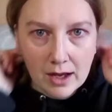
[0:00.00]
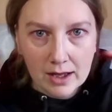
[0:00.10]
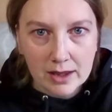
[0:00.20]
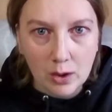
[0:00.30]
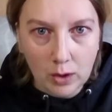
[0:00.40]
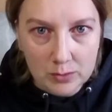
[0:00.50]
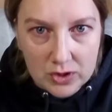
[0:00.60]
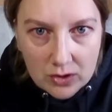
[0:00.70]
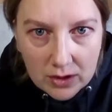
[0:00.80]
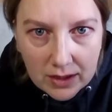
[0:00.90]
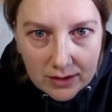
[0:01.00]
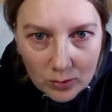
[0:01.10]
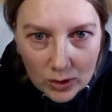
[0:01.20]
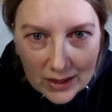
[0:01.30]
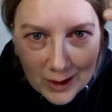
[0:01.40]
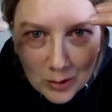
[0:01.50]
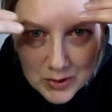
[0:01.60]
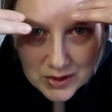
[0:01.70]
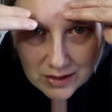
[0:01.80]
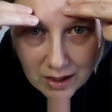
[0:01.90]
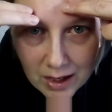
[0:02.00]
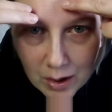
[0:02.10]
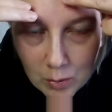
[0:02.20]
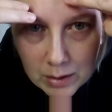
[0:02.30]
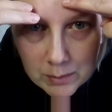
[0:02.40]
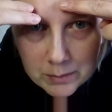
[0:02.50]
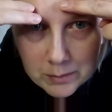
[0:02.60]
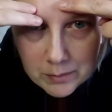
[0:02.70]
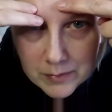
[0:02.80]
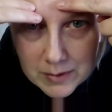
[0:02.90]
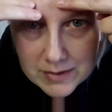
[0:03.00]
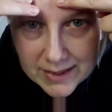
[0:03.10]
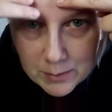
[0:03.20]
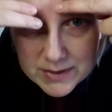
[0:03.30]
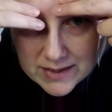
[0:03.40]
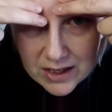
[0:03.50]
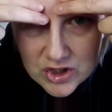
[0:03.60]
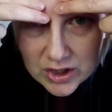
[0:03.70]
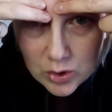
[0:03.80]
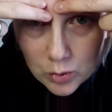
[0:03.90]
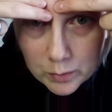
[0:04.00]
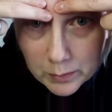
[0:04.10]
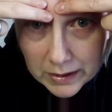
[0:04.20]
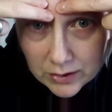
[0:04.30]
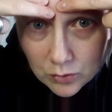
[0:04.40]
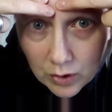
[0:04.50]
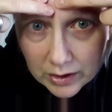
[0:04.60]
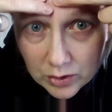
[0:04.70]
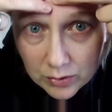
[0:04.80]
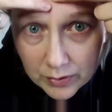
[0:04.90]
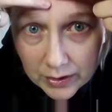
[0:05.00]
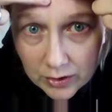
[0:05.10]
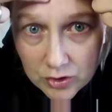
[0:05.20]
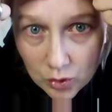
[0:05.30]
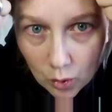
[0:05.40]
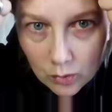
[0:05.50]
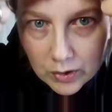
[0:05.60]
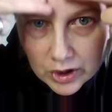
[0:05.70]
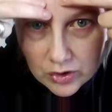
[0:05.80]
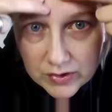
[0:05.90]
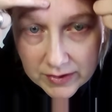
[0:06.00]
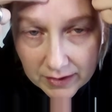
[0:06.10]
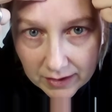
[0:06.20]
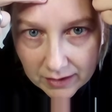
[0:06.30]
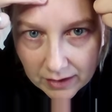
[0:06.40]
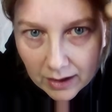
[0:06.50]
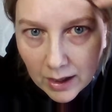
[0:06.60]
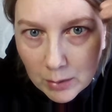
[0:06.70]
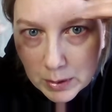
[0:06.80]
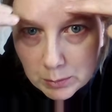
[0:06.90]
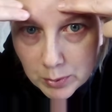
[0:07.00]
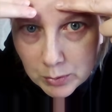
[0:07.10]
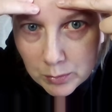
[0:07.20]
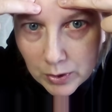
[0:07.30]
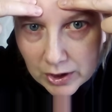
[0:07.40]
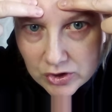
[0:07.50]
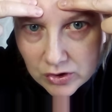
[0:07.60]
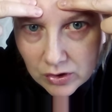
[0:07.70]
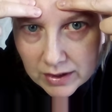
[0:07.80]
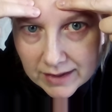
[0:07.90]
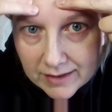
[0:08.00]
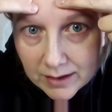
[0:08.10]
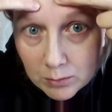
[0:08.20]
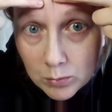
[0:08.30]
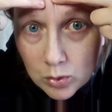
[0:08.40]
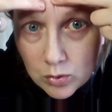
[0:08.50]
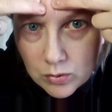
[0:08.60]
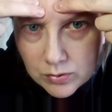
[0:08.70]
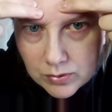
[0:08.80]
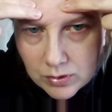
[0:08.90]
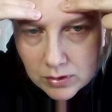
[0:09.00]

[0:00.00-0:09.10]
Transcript: Now I'm just going to get really close here. When I'm saying massage, I don't mean run your fingers over your skin. I mean put pressure on it and then move.